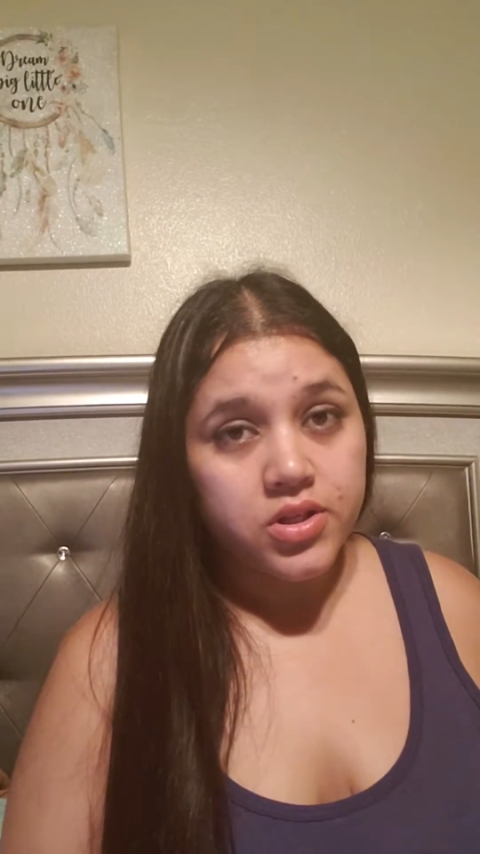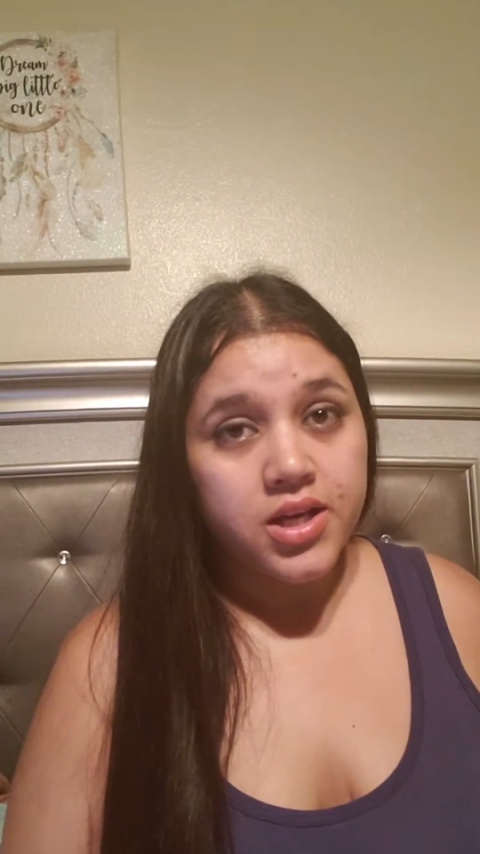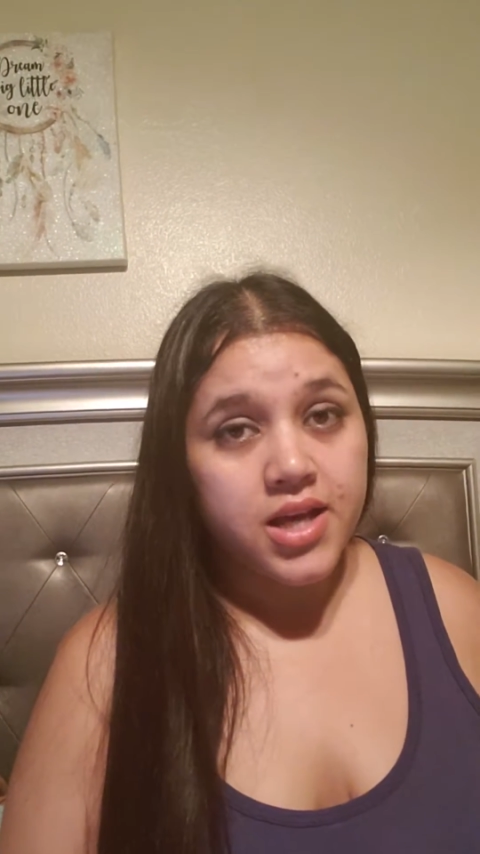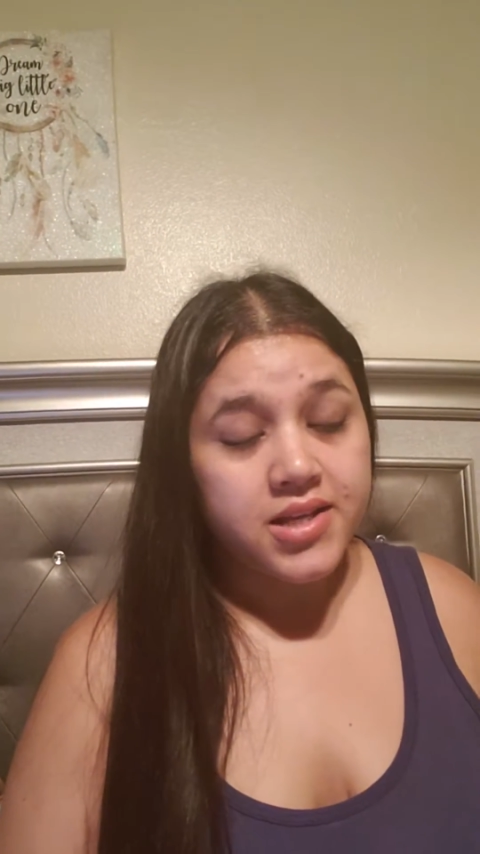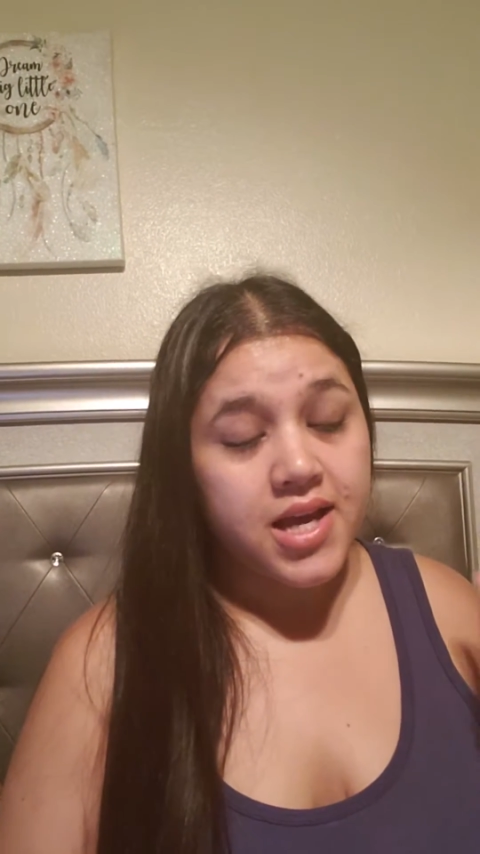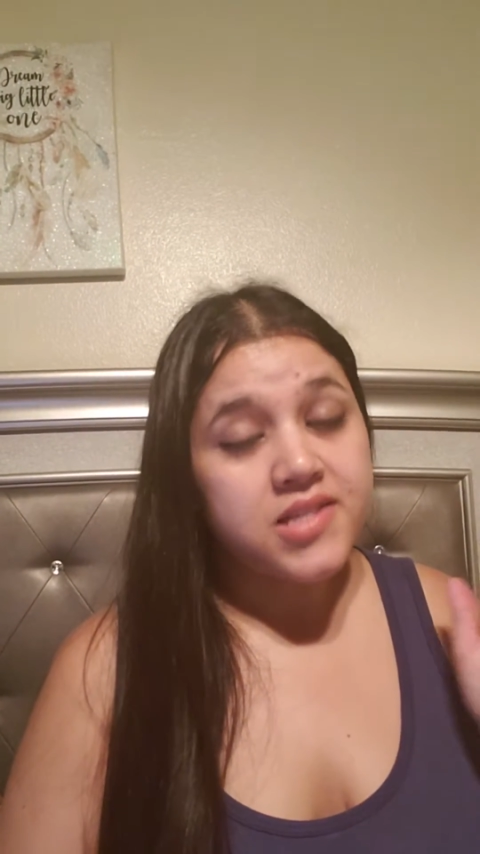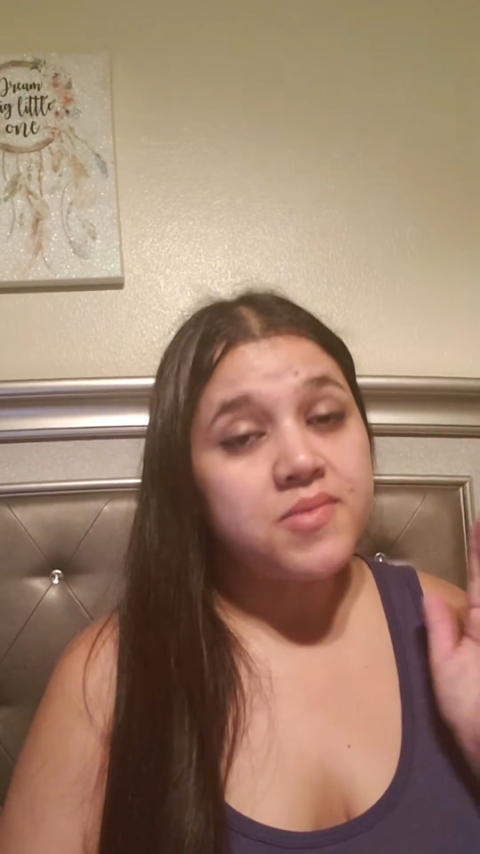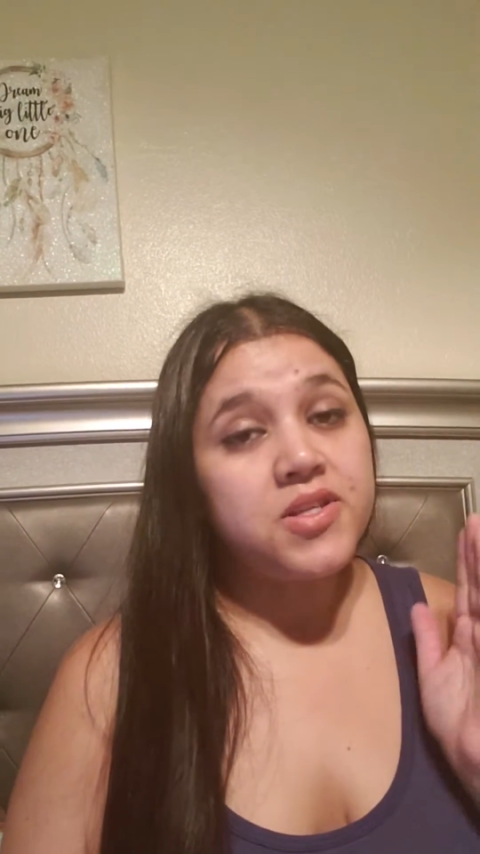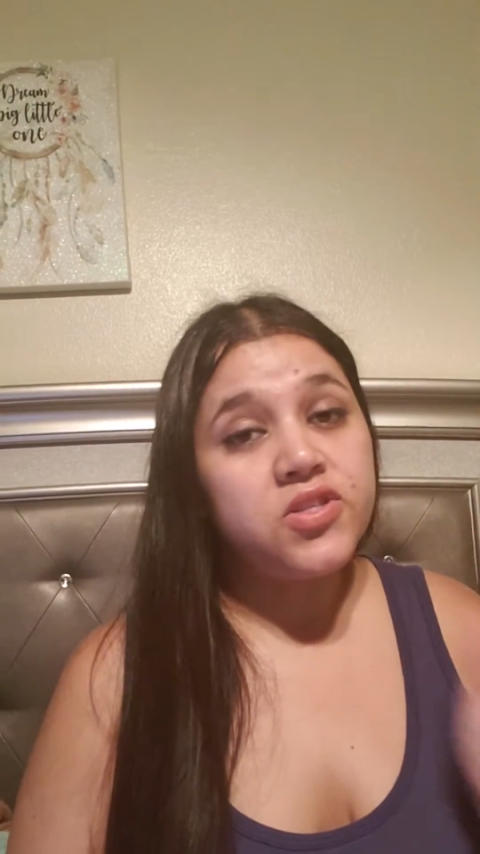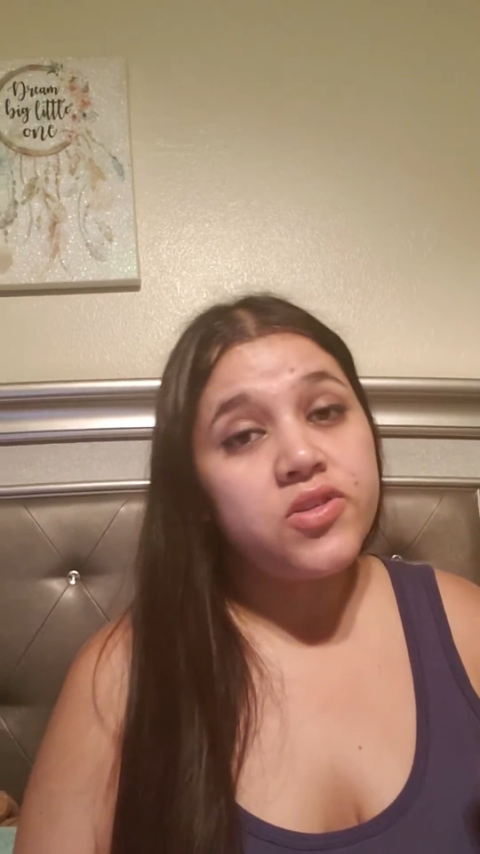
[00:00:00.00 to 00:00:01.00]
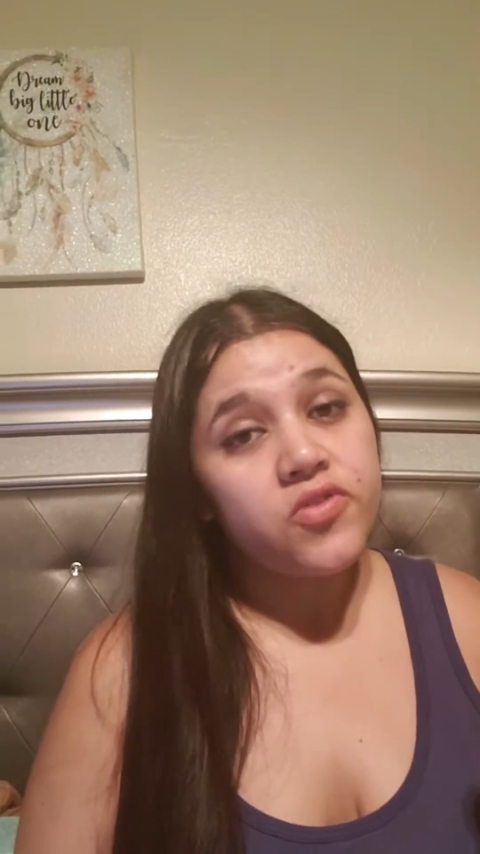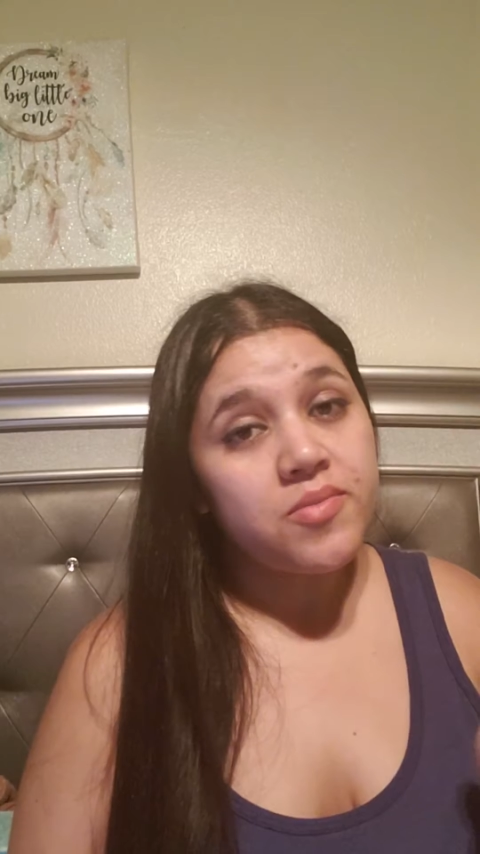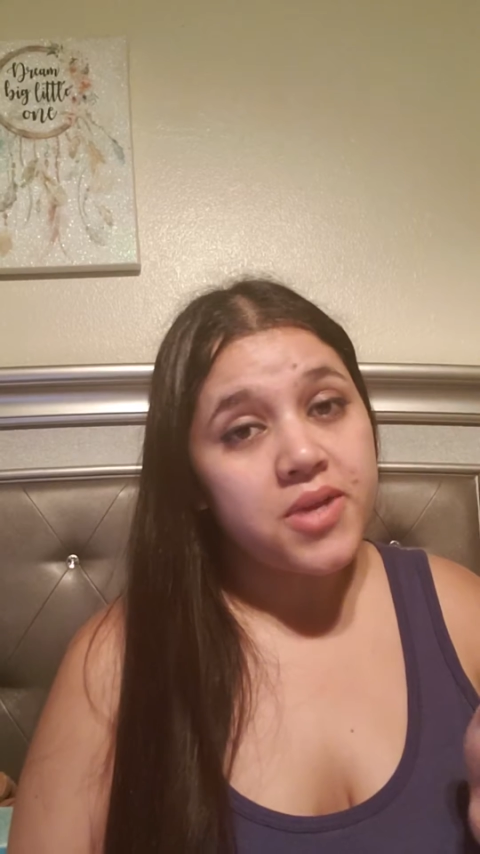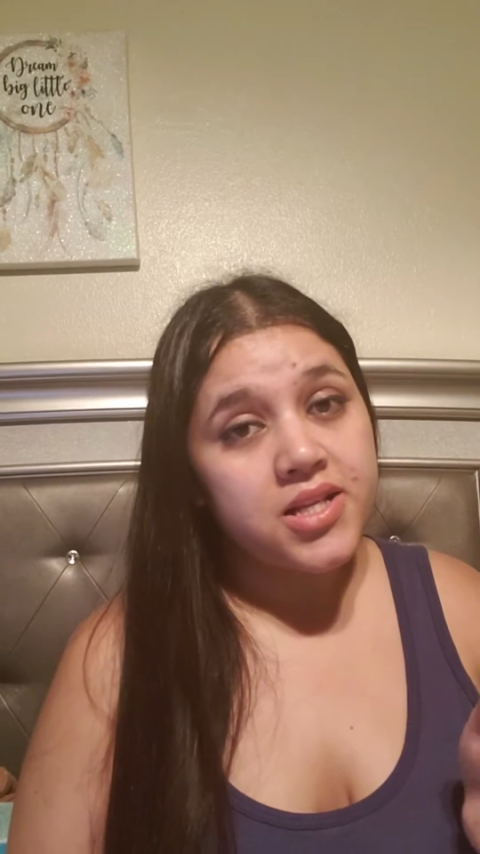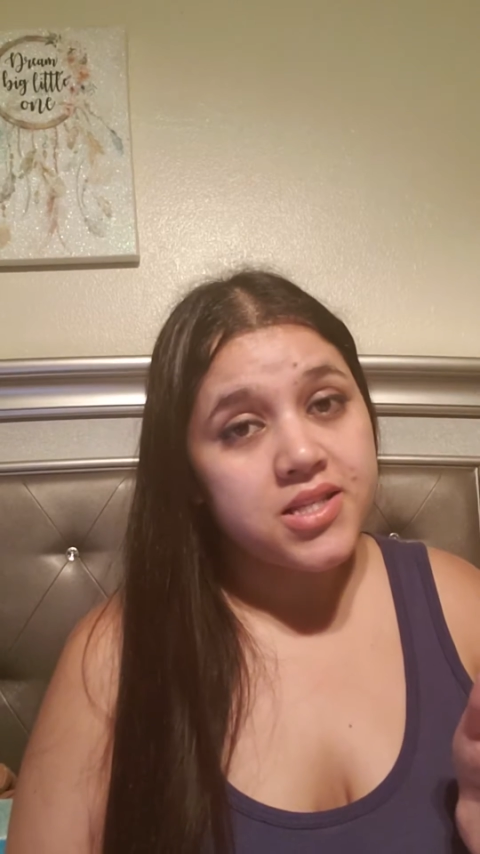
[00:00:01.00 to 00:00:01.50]
3
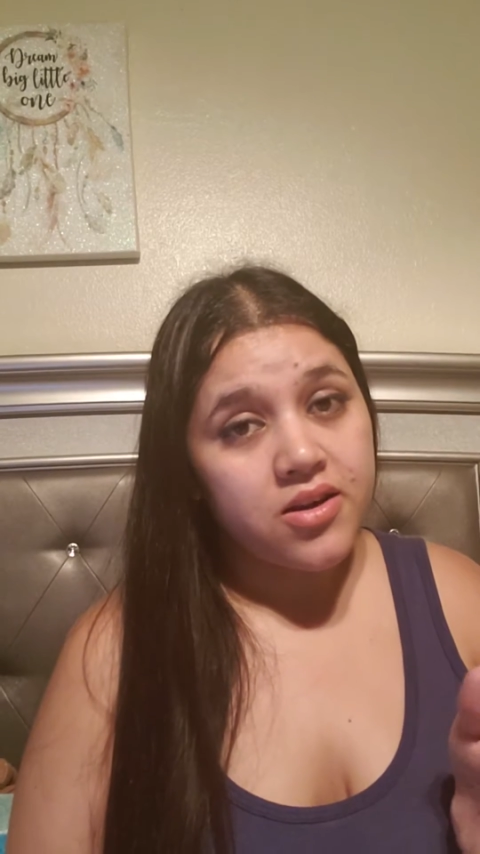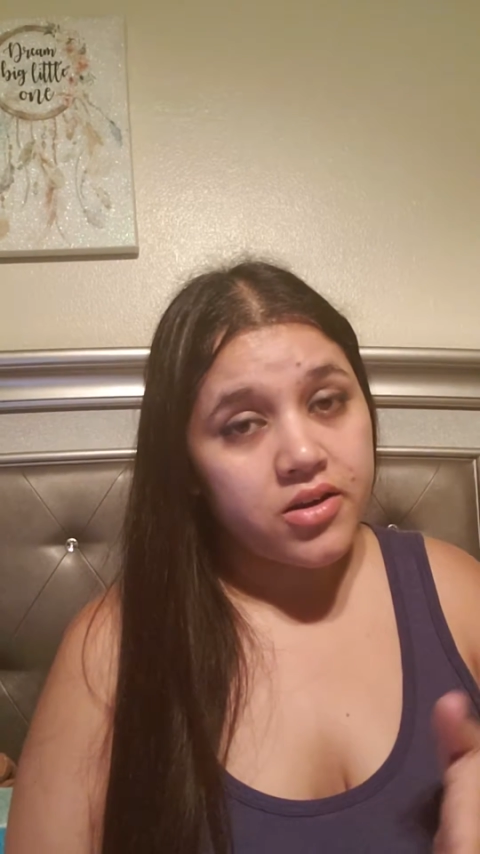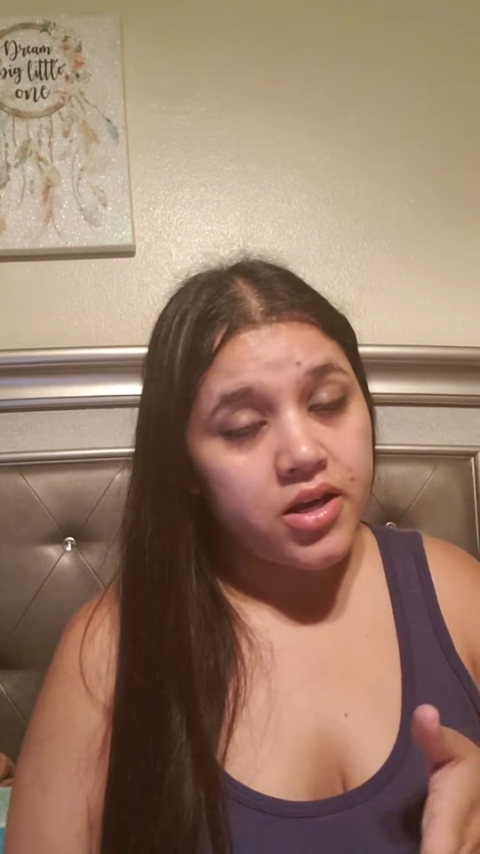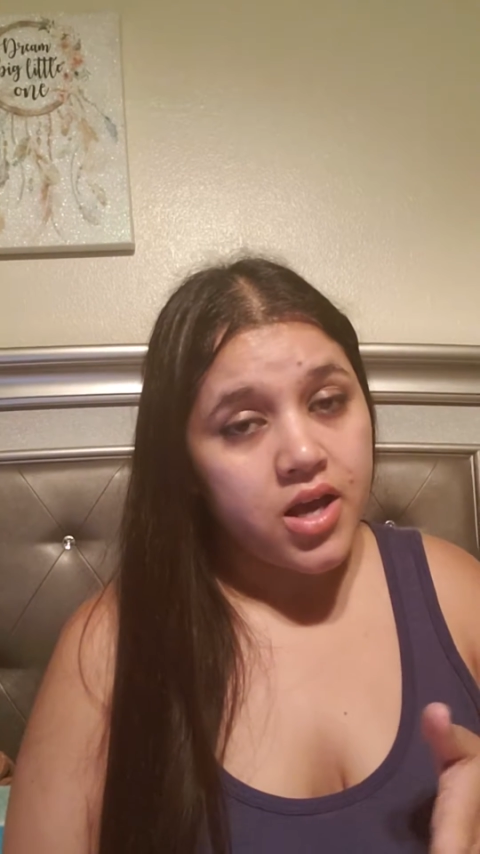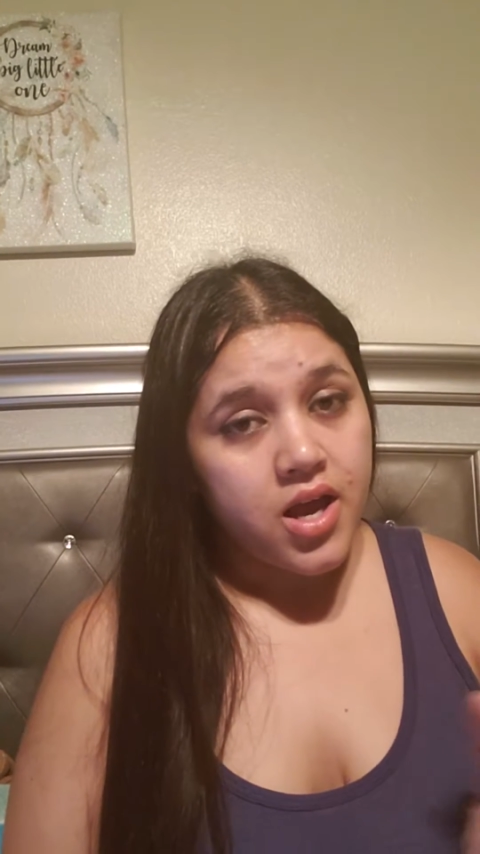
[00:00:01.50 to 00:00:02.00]
minutes long.